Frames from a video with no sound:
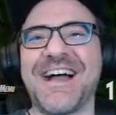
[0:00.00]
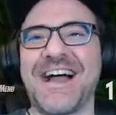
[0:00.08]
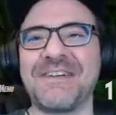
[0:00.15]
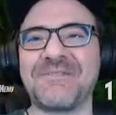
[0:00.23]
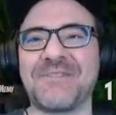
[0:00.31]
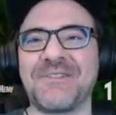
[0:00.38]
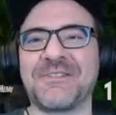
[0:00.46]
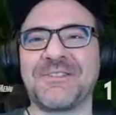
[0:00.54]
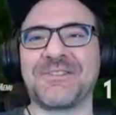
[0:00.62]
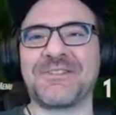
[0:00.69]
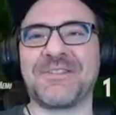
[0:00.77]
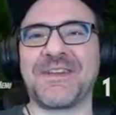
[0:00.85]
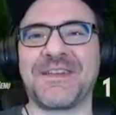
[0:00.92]
I will only
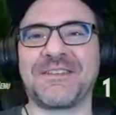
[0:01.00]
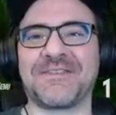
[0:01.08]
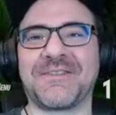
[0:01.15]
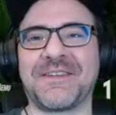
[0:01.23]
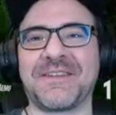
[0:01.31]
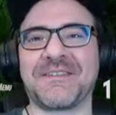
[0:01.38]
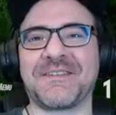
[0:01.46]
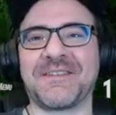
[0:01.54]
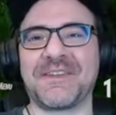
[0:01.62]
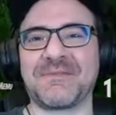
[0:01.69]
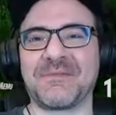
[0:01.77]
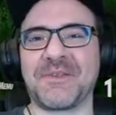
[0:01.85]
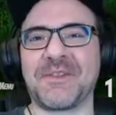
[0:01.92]
do that if I
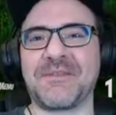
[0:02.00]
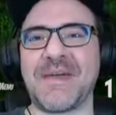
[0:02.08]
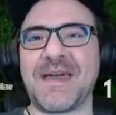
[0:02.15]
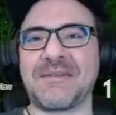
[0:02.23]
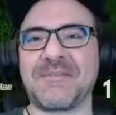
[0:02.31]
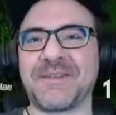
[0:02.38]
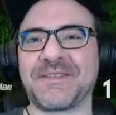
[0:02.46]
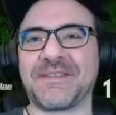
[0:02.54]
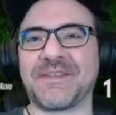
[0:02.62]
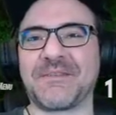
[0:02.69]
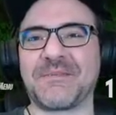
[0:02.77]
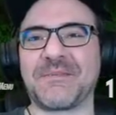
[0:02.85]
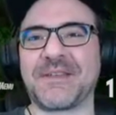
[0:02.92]
get really mad at
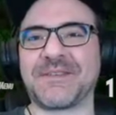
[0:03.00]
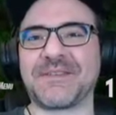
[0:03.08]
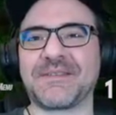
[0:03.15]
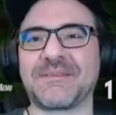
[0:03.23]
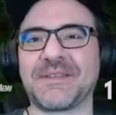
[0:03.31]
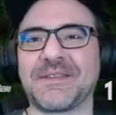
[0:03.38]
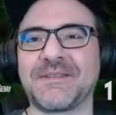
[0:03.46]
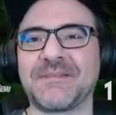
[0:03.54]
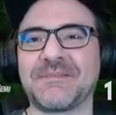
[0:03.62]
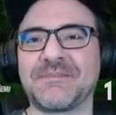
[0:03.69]
myself about something.